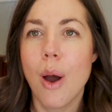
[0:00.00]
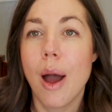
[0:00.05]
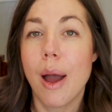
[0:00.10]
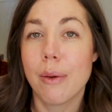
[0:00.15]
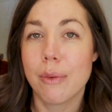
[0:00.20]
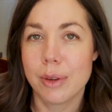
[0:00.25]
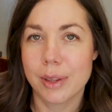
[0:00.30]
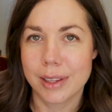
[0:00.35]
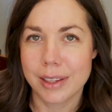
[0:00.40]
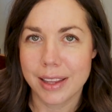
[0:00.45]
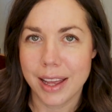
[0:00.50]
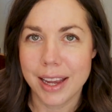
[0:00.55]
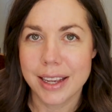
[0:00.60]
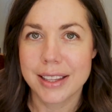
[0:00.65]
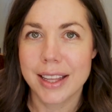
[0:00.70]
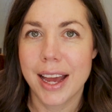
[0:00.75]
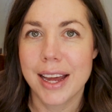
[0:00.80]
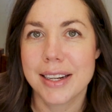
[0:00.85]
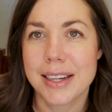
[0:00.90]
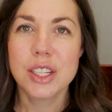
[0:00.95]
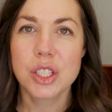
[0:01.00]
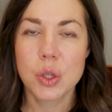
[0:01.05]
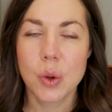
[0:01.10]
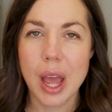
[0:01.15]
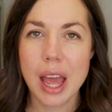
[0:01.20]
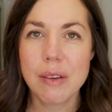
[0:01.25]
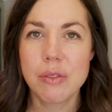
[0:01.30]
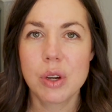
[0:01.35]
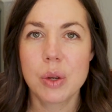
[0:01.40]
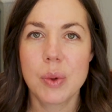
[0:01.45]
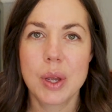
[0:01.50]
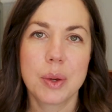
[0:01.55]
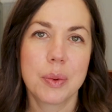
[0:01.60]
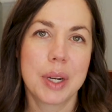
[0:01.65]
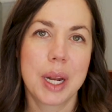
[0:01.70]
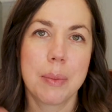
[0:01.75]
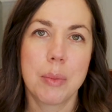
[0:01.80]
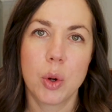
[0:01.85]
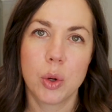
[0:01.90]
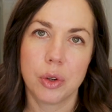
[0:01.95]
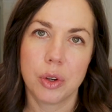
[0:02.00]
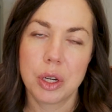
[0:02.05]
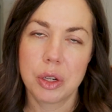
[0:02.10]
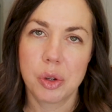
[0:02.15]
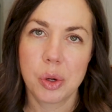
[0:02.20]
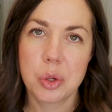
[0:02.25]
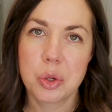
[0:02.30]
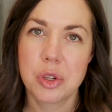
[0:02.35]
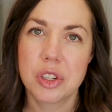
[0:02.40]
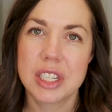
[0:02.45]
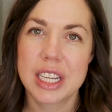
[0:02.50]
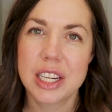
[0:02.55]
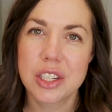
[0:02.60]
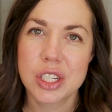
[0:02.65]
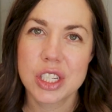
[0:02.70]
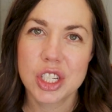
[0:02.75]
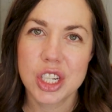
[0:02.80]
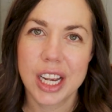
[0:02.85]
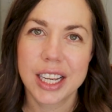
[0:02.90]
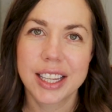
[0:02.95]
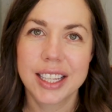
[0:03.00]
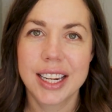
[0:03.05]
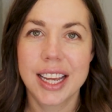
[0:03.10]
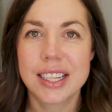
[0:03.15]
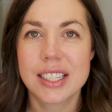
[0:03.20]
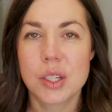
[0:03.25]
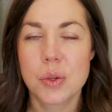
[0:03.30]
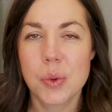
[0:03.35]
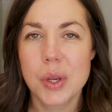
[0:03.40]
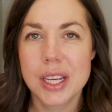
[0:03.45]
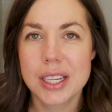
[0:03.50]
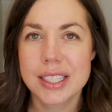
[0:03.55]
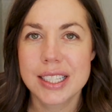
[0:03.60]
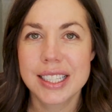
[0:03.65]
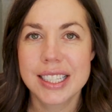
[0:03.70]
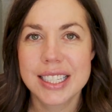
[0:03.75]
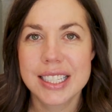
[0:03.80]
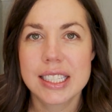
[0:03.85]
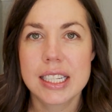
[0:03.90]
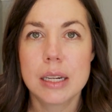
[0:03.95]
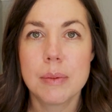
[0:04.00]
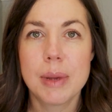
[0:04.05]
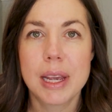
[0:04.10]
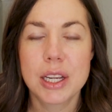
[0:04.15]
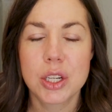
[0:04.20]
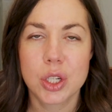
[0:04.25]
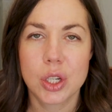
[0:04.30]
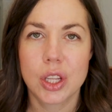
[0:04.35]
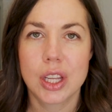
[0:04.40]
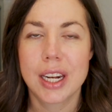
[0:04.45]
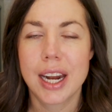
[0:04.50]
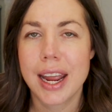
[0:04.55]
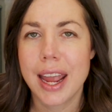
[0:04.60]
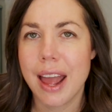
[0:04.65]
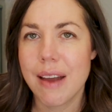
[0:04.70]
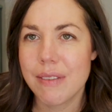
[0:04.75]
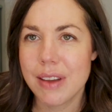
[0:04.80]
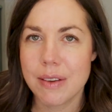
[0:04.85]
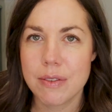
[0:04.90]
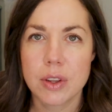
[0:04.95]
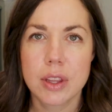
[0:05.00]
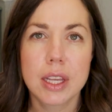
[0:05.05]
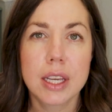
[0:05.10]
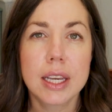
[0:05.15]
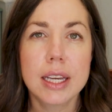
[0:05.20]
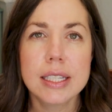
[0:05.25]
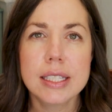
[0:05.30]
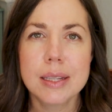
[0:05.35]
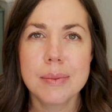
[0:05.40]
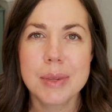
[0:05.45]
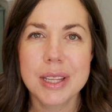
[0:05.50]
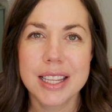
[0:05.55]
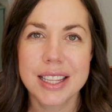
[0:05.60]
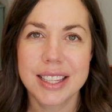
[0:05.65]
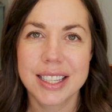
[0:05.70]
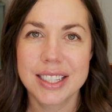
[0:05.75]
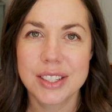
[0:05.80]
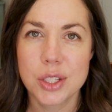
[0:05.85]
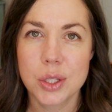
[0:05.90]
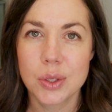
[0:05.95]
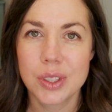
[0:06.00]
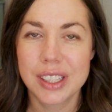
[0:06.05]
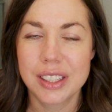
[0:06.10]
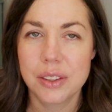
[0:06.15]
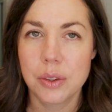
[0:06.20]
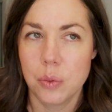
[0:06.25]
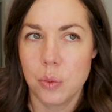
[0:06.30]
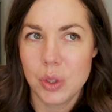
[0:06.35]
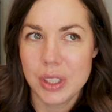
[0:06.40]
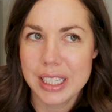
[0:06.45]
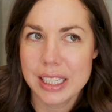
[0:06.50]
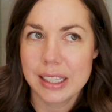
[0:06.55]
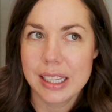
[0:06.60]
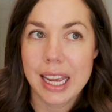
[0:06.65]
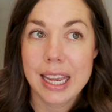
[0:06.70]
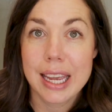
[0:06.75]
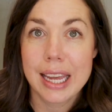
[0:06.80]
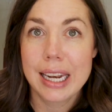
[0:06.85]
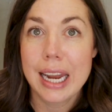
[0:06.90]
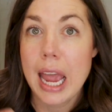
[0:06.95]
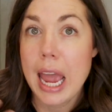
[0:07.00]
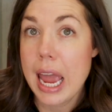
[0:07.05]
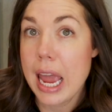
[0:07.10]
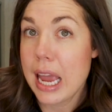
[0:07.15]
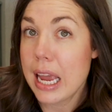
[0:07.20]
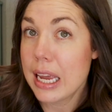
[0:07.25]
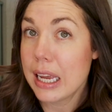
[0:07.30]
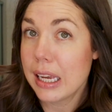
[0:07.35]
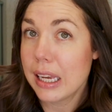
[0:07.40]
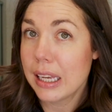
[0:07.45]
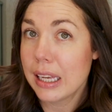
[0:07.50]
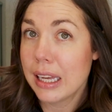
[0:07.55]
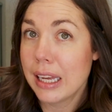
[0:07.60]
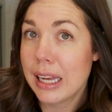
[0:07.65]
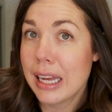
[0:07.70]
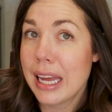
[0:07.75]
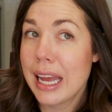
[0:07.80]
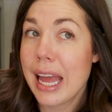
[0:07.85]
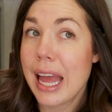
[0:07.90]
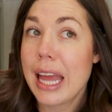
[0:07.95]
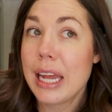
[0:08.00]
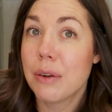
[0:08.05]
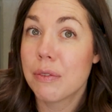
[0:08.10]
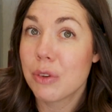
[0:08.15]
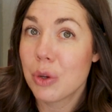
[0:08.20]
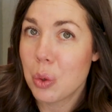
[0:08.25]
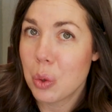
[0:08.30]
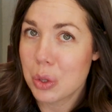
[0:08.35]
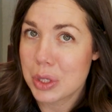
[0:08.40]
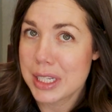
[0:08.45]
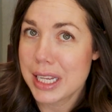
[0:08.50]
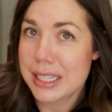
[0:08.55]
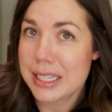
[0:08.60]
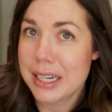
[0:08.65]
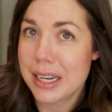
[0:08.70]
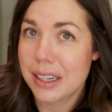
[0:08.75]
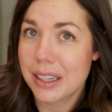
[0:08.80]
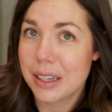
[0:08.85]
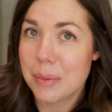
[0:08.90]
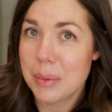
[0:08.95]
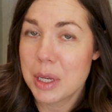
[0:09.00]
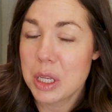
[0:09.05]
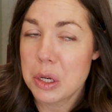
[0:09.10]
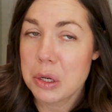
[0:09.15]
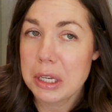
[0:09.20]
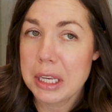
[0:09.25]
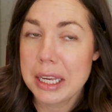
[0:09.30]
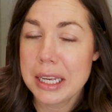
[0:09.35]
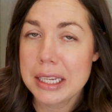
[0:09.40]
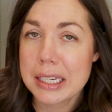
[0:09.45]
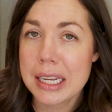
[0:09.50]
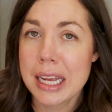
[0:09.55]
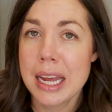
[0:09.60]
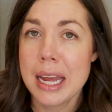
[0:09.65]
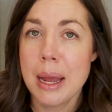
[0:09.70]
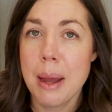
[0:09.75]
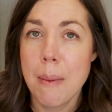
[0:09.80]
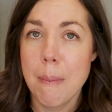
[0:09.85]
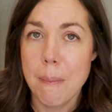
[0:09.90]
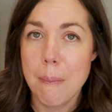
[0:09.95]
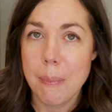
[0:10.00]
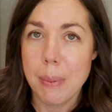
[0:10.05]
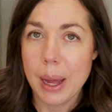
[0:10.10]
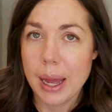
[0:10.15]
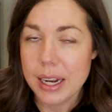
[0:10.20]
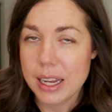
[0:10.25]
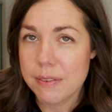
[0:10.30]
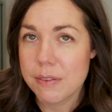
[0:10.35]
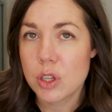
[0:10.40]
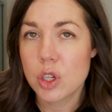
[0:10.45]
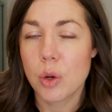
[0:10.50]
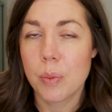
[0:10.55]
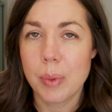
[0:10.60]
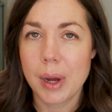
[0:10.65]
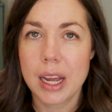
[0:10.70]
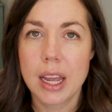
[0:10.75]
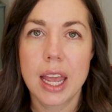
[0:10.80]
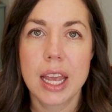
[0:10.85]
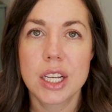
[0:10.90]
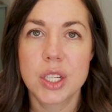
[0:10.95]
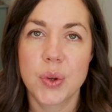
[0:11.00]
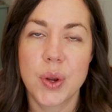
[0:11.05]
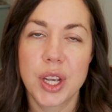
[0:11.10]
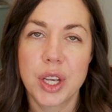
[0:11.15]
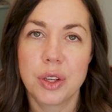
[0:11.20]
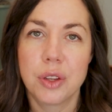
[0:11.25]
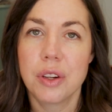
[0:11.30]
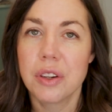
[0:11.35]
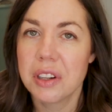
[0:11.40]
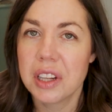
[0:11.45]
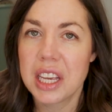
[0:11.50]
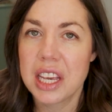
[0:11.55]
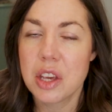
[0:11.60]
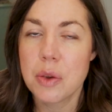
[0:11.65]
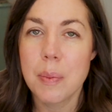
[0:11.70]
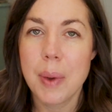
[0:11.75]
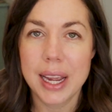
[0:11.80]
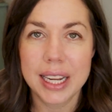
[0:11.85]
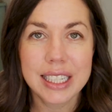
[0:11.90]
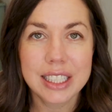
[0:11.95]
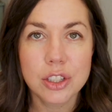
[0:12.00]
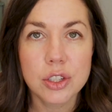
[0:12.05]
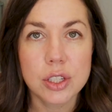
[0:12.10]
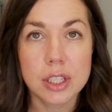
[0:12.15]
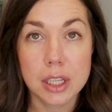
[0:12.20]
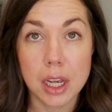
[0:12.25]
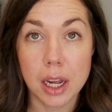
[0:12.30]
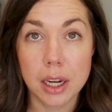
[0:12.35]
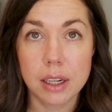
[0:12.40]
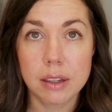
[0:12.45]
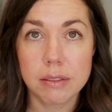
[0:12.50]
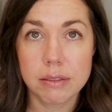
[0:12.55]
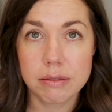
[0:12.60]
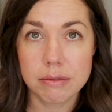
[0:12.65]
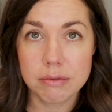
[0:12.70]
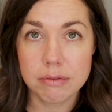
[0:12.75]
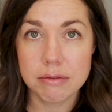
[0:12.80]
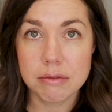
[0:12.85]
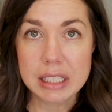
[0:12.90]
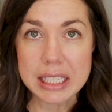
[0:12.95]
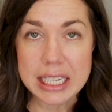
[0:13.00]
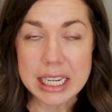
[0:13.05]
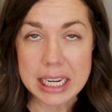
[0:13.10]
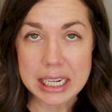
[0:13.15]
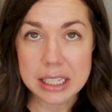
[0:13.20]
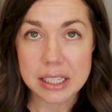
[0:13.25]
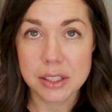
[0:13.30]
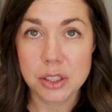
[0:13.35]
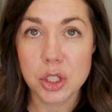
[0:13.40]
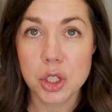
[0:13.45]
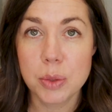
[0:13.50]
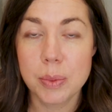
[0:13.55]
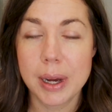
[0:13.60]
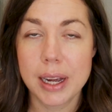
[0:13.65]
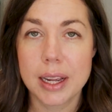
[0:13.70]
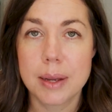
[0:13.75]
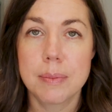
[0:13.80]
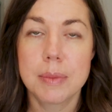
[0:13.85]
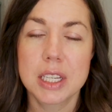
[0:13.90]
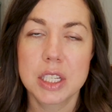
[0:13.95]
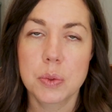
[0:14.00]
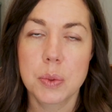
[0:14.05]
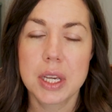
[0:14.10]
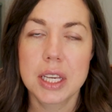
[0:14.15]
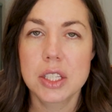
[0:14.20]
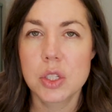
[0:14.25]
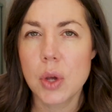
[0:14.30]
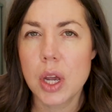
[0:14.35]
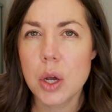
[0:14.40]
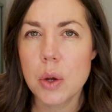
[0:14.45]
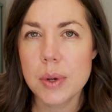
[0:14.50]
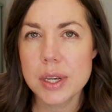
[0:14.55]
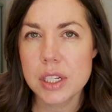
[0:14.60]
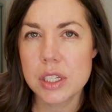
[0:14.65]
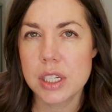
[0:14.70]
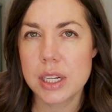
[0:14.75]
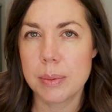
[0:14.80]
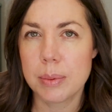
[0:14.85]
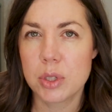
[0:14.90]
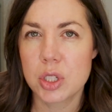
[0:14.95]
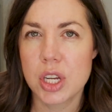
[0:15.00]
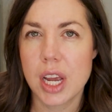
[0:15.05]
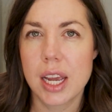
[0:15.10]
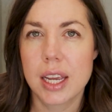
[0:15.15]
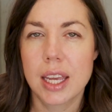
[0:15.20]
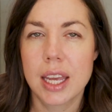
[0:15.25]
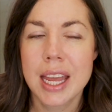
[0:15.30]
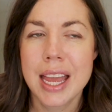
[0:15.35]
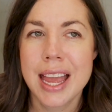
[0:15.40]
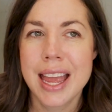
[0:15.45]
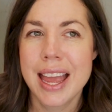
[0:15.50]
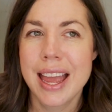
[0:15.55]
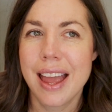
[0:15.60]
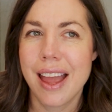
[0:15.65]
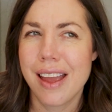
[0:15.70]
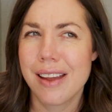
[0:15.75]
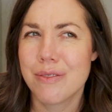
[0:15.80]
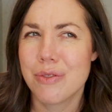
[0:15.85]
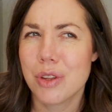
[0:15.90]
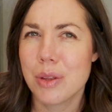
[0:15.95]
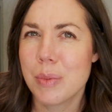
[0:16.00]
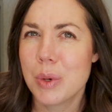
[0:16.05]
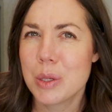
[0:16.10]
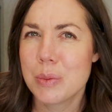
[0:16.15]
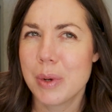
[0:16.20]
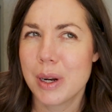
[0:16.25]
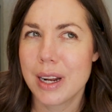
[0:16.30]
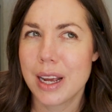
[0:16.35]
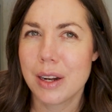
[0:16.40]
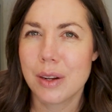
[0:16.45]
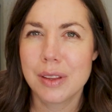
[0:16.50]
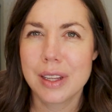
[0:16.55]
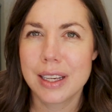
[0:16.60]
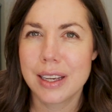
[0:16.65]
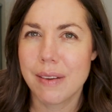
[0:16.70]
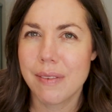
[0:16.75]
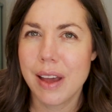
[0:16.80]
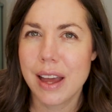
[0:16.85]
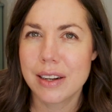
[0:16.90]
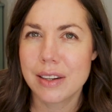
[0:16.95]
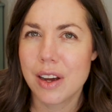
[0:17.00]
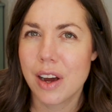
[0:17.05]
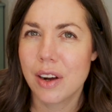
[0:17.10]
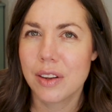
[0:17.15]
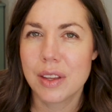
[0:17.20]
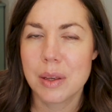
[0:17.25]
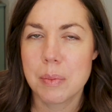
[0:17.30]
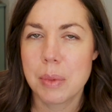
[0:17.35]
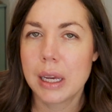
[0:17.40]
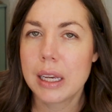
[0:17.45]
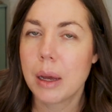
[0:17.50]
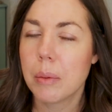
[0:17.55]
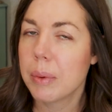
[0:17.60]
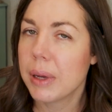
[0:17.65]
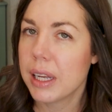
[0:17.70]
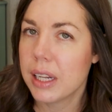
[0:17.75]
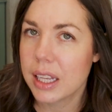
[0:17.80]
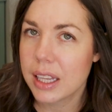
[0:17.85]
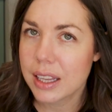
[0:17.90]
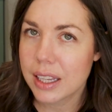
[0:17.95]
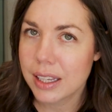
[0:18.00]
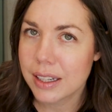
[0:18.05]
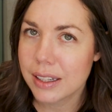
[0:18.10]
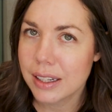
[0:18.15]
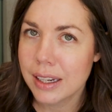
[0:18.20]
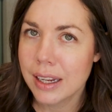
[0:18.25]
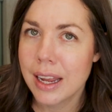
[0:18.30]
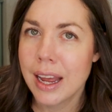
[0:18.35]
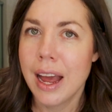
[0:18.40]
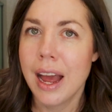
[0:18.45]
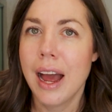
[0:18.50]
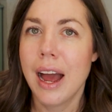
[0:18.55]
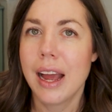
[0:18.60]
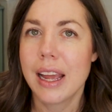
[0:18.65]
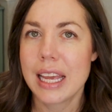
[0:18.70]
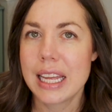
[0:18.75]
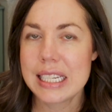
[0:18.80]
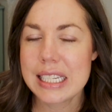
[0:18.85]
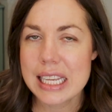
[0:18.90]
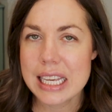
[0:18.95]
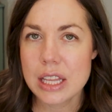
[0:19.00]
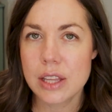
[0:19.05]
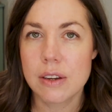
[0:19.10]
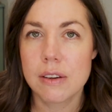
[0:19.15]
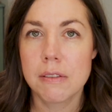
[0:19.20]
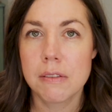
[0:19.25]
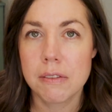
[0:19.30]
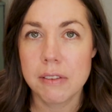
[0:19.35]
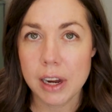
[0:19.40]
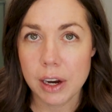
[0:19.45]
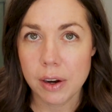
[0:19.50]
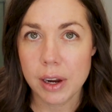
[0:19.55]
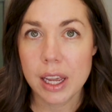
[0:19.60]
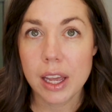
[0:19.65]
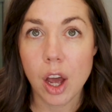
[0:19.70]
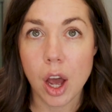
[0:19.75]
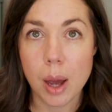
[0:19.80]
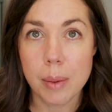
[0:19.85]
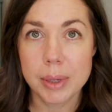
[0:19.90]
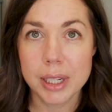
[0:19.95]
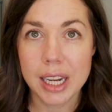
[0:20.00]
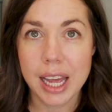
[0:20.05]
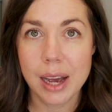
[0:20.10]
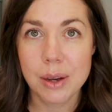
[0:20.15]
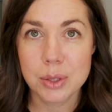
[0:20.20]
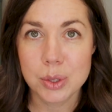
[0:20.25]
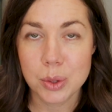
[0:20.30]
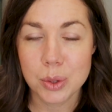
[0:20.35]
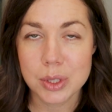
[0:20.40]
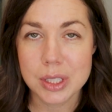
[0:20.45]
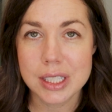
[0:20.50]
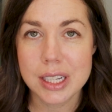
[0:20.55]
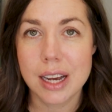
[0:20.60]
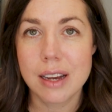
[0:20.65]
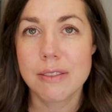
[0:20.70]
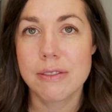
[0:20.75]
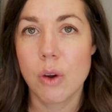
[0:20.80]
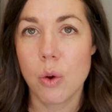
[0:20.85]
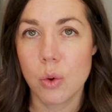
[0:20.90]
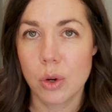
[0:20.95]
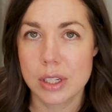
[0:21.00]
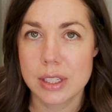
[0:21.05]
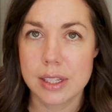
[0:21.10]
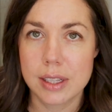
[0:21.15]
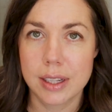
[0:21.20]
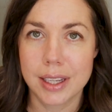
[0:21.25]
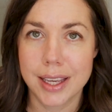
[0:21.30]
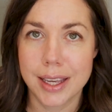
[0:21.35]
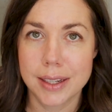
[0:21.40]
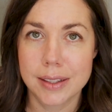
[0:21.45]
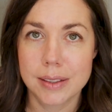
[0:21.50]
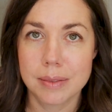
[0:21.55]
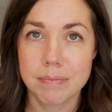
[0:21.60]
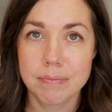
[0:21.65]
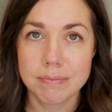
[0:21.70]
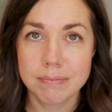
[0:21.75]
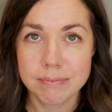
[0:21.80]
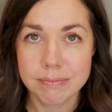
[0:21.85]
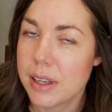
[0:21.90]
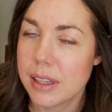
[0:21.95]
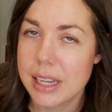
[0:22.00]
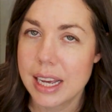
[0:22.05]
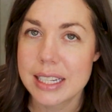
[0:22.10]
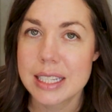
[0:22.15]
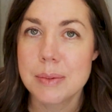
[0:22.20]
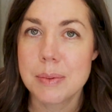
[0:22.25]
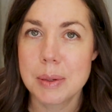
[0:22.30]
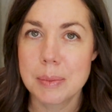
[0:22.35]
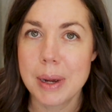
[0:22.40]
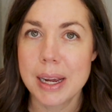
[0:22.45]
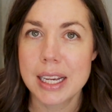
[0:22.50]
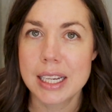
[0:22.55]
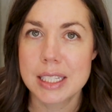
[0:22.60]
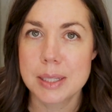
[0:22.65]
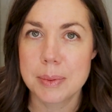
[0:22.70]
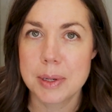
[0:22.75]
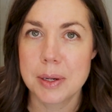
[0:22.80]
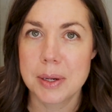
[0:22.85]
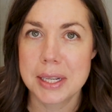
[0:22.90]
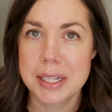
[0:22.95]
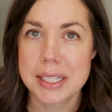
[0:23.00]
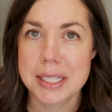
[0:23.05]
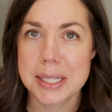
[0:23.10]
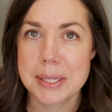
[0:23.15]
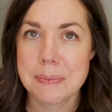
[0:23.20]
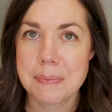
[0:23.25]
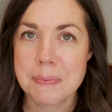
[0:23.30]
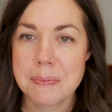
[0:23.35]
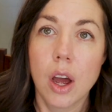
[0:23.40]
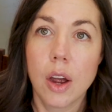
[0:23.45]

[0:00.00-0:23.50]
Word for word: I really like that. So every week when I'm ordering groceries, I just check the next week's list and make sure that I have everything, because some of the things you will need, like an egg, and of course that's not going to be in your kit, but if you don't buy eggs regularly, you might just kind of need to buy them this week. So I always double check. And for the most part, I don't think I've had to hardly pick up anything. It's either very common household stuff or it's in the kit. And that's been my experience.